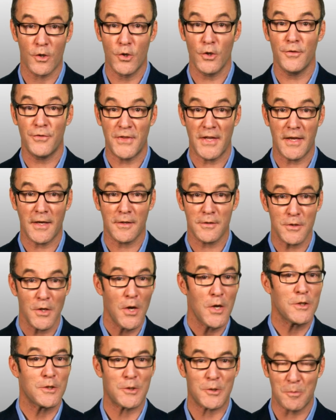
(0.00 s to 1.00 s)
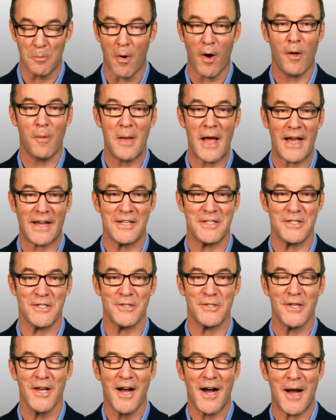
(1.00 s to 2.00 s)
Good things, small
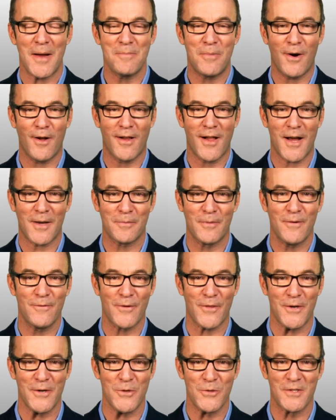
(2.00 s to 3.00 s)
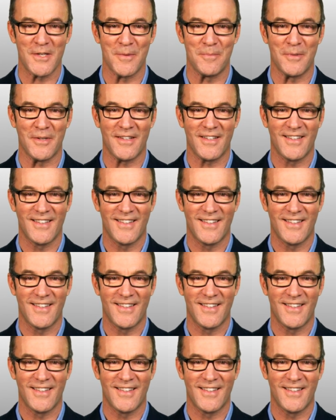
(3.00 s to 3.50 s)
packages. I'm Paul Hochman for The New Simple.